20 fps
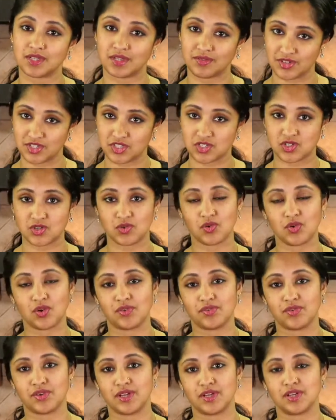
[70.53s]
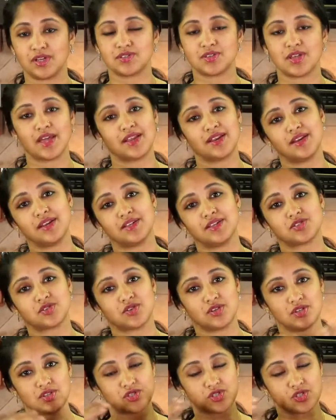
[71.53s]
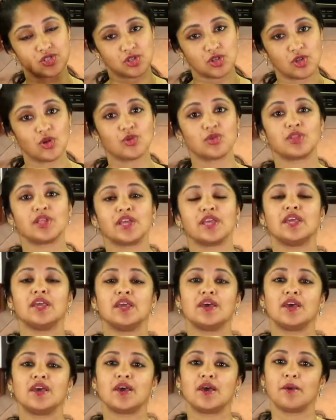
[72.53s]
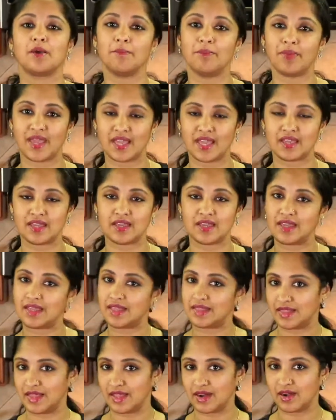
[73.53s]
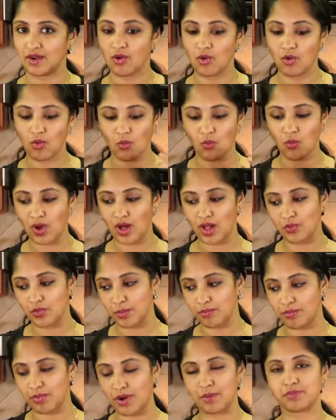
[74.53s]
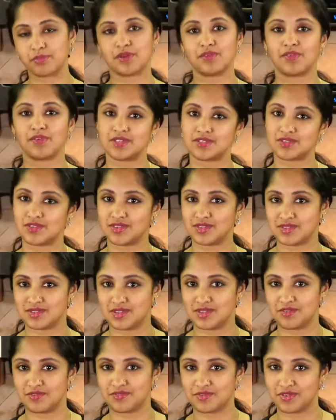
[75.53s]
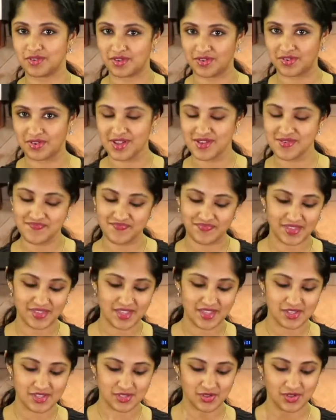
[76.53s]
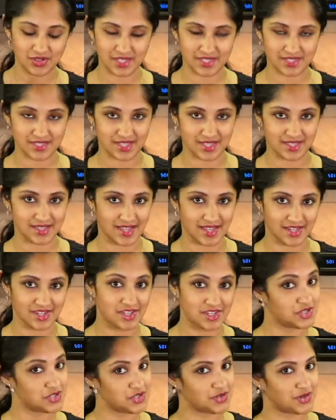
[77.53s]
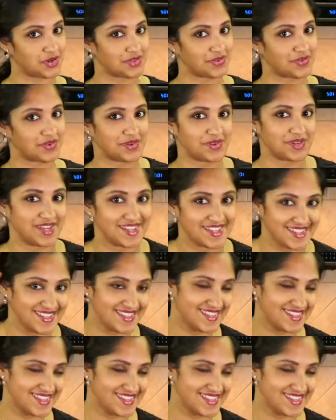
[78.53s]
conventional oven. And it's going to slowly bake in there while we prep the rest of the stuff. All right. So let's get that show on the road.